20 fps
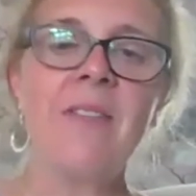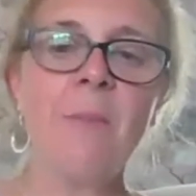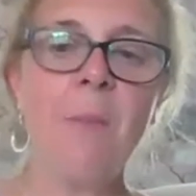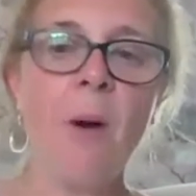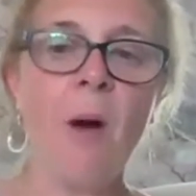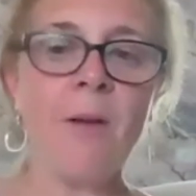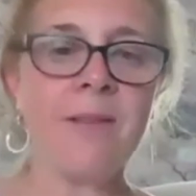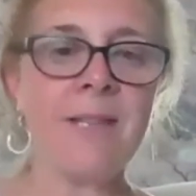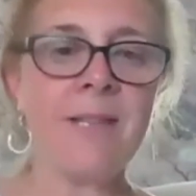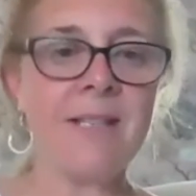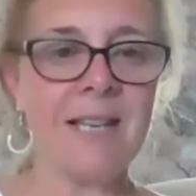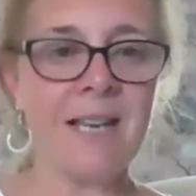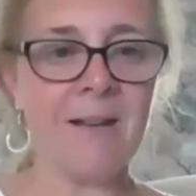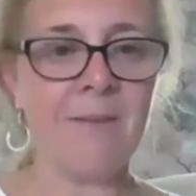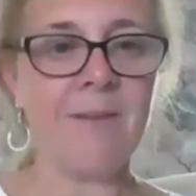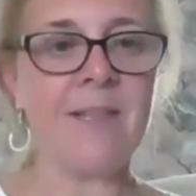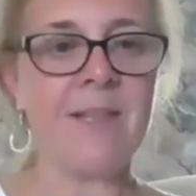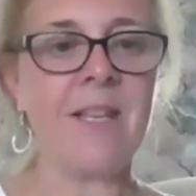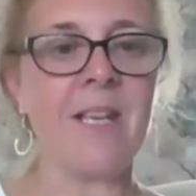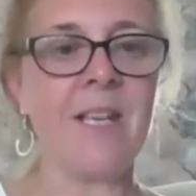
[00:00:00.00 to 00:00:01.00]

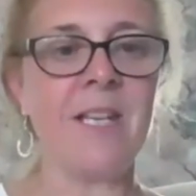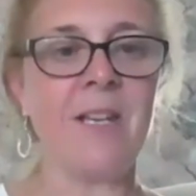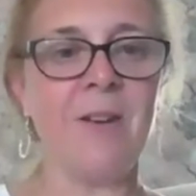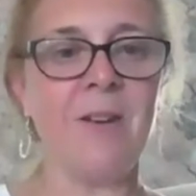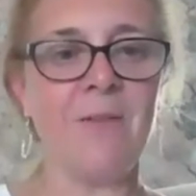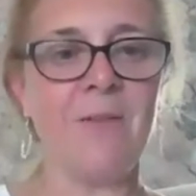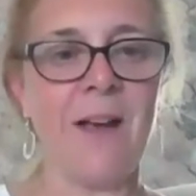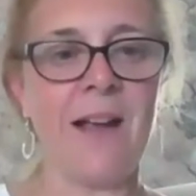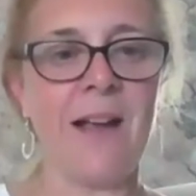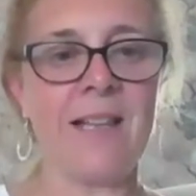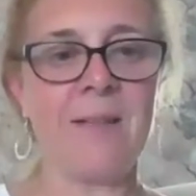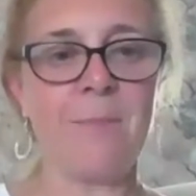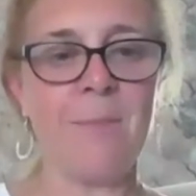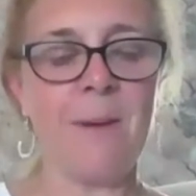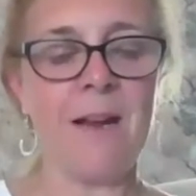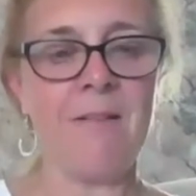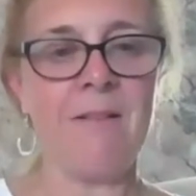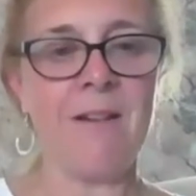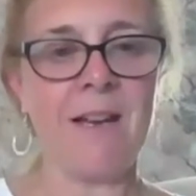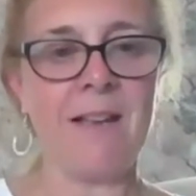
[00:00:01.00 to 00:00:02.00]
positives that you've
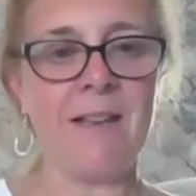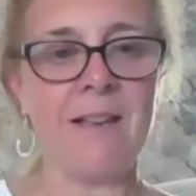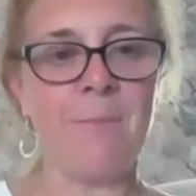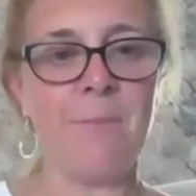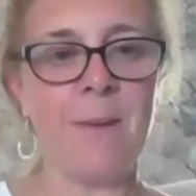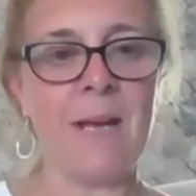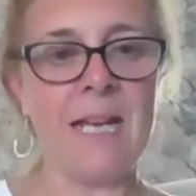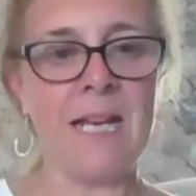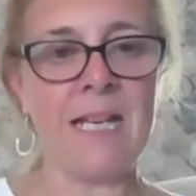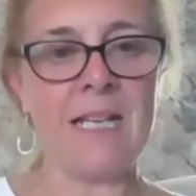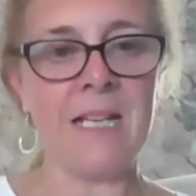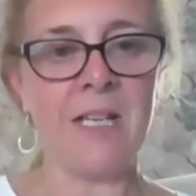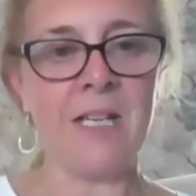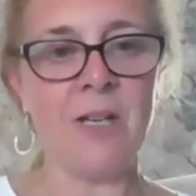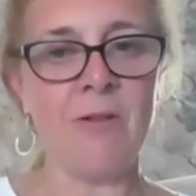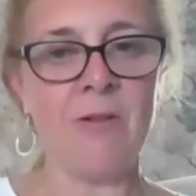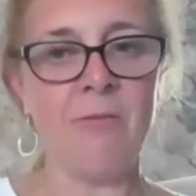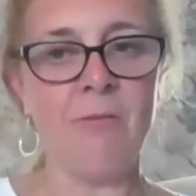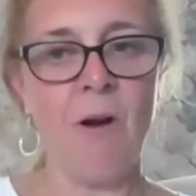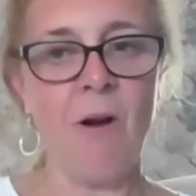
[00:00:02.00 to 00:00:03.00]
experienced being in a
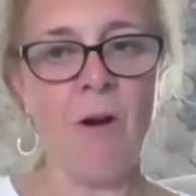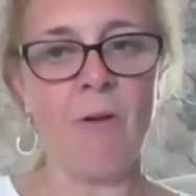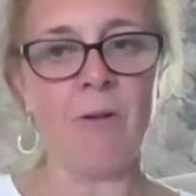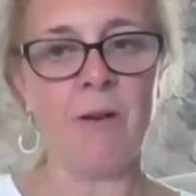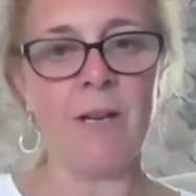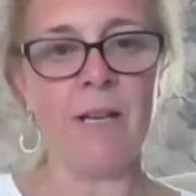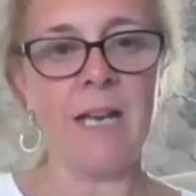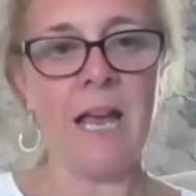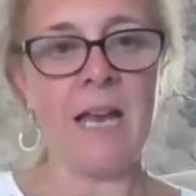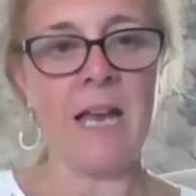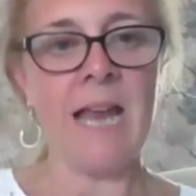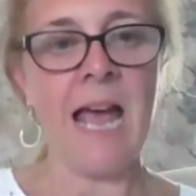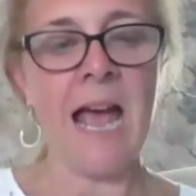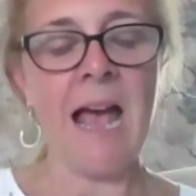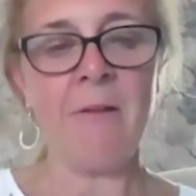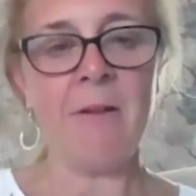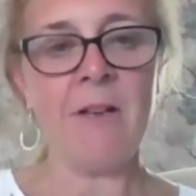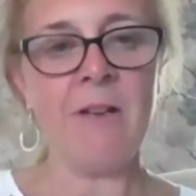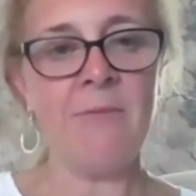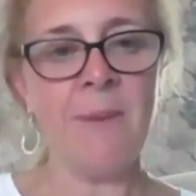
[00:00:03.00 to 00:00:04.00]
new role and
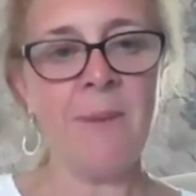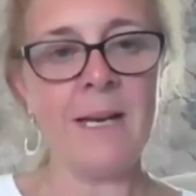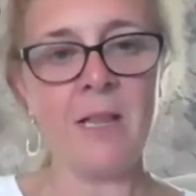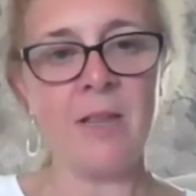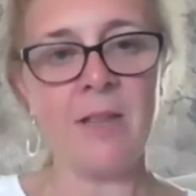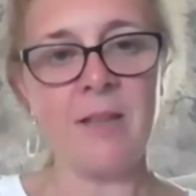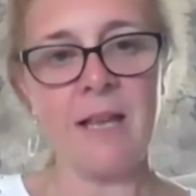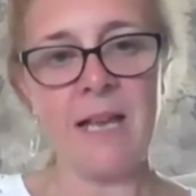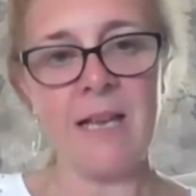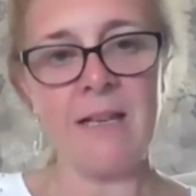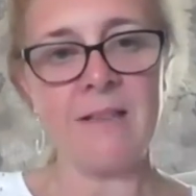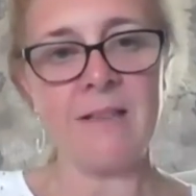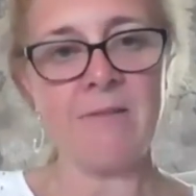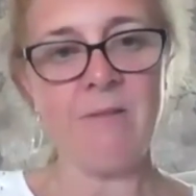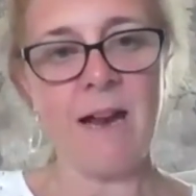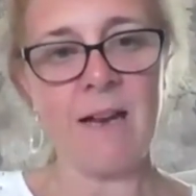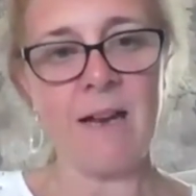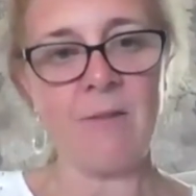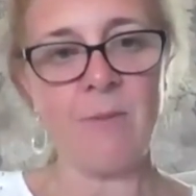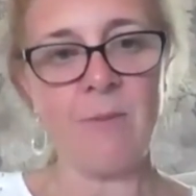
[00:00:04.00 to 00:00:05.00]
how you've managed to
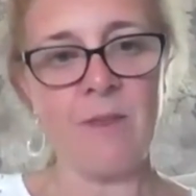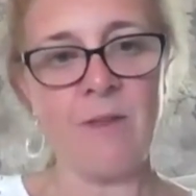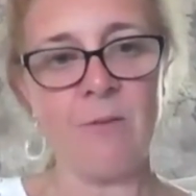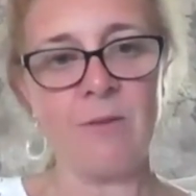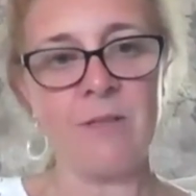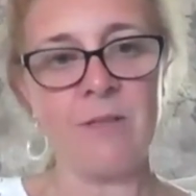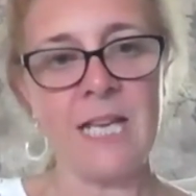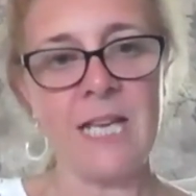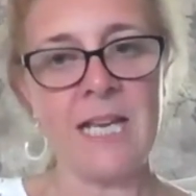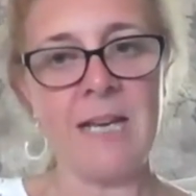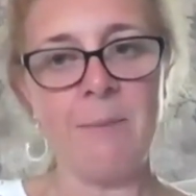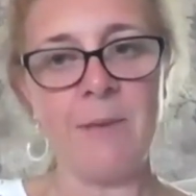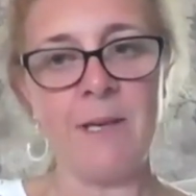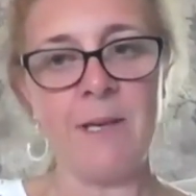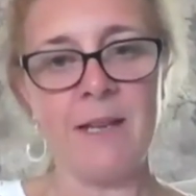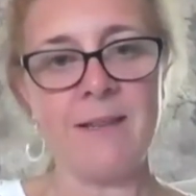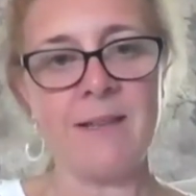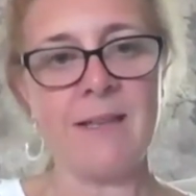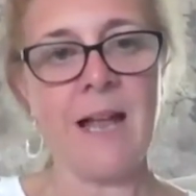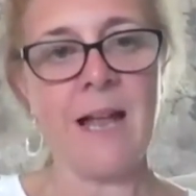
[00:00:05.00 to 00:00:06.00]
interact with your team and
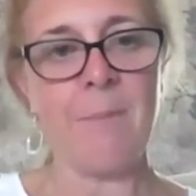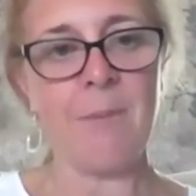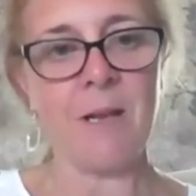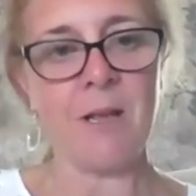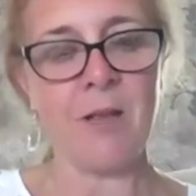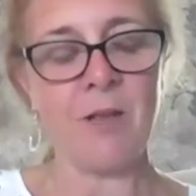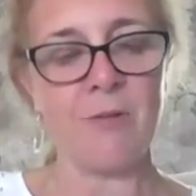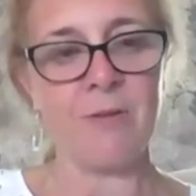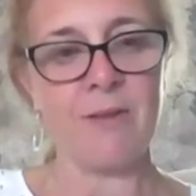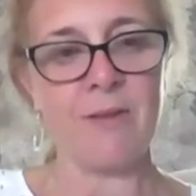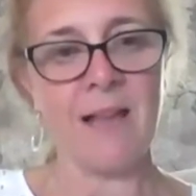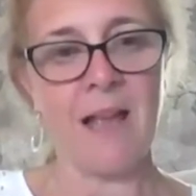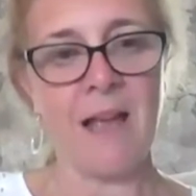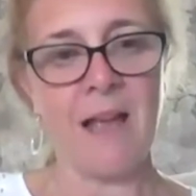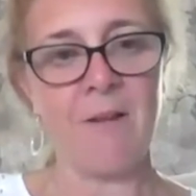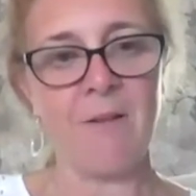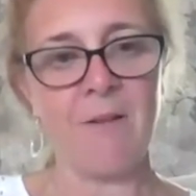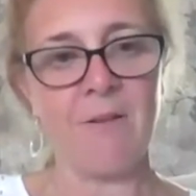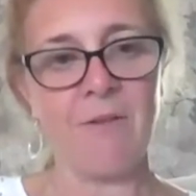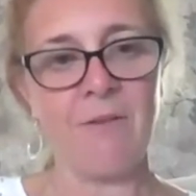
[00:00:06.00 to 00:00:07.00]
establish
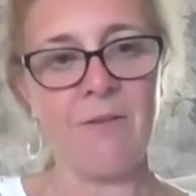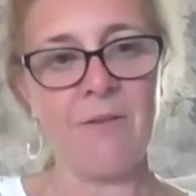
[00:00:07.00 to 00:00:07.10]
yourself.